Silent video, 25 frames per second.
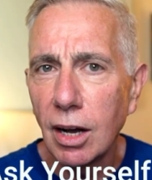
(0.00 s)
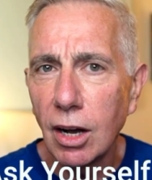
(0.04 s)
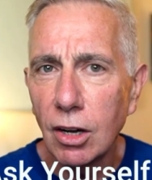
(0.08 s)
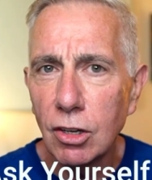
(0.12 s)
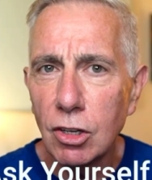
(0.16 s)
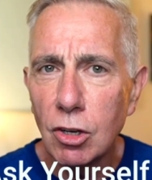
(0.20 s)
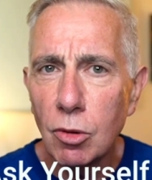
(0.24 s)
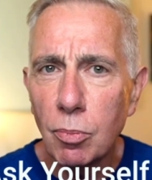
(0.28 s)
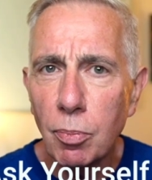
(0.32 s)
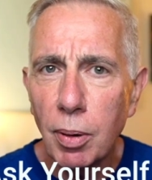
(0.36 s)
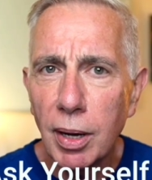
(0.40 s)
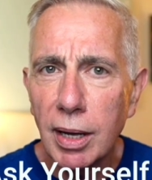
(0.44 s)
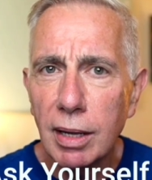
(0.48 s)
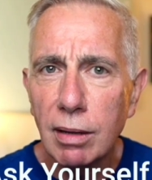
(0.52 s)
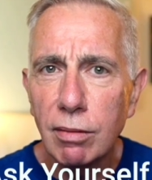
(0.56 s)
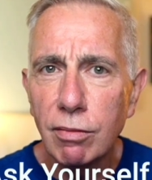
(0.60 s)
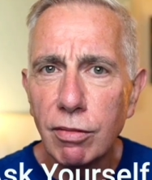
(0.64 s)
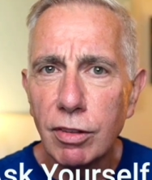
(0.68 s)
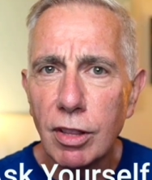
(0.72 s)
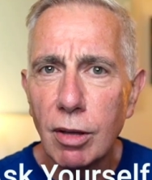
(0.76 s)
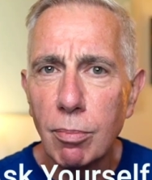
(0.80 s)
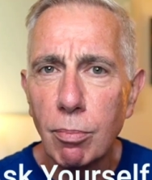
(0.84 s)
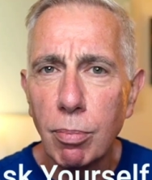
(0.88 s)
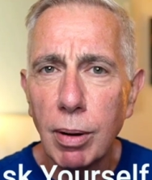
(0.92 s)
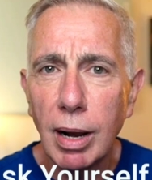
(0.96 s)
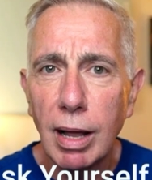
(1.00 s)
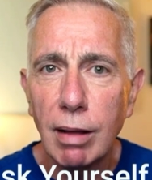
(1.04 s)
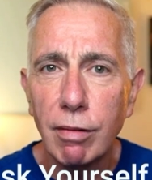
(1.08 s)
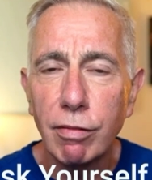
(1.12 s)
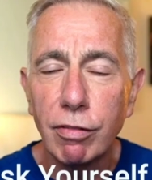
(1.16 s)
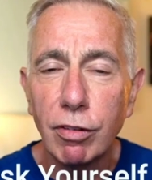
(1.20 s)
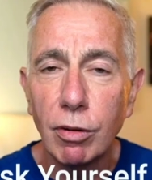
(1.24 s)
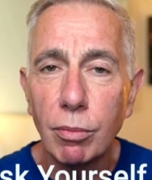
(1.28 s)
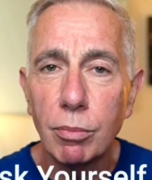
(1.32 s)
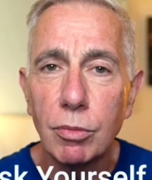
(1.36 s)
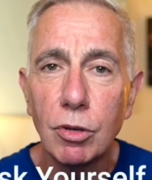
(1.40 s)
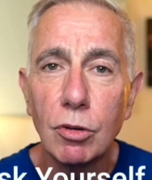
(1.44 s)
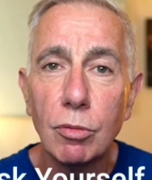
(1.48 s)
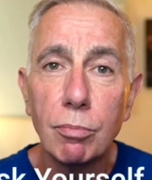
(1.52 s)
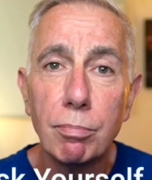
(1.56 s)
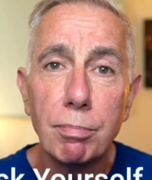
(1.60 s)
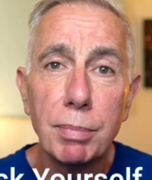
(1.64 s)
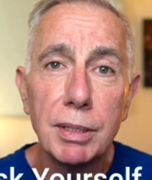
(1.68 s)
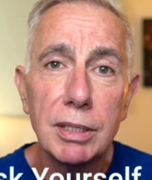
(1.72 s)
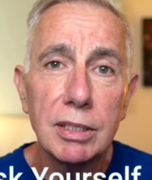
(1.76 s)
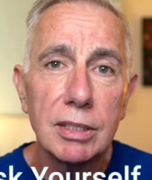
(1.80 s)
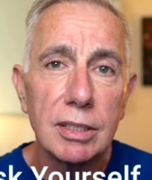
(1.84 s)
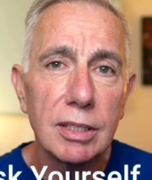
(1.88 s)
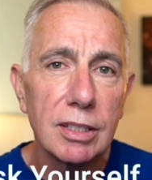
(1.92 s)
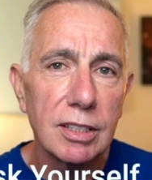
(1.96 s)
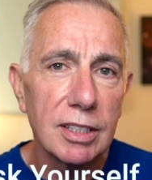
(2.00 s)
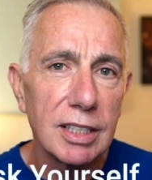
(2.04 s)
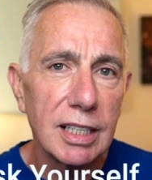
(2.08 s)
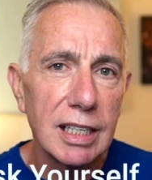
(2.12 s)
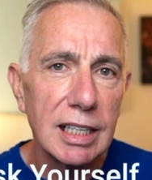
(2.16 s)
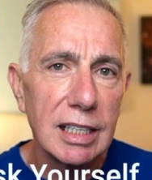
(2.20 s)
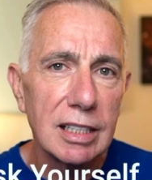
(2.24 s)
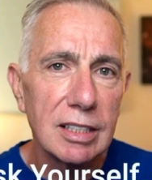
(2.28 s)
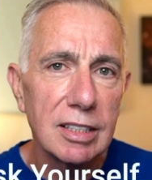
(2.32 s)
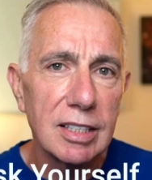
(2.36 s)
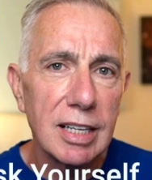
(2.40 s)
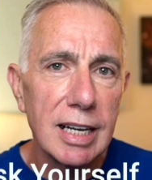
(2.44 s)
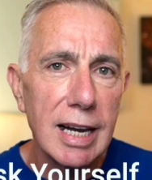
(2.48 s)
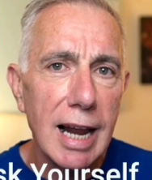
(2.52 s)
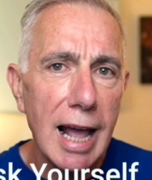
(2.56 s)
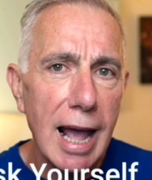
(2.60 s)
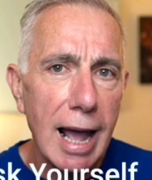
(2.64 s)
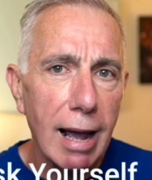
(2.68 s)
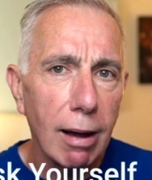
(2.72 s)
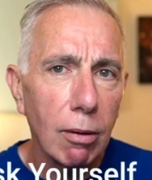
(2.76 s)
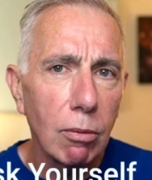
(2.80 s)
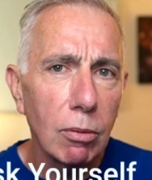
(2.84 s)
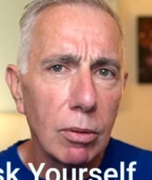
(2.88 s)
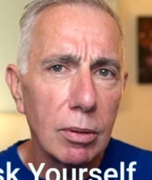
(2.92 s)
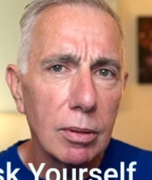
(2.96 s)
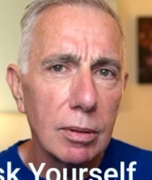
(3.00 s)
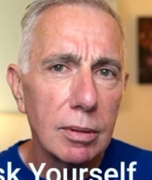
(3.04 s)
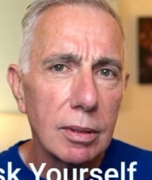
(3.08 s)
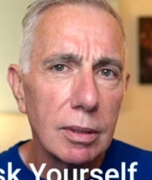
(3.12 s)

are you paying for the platform your business needs now,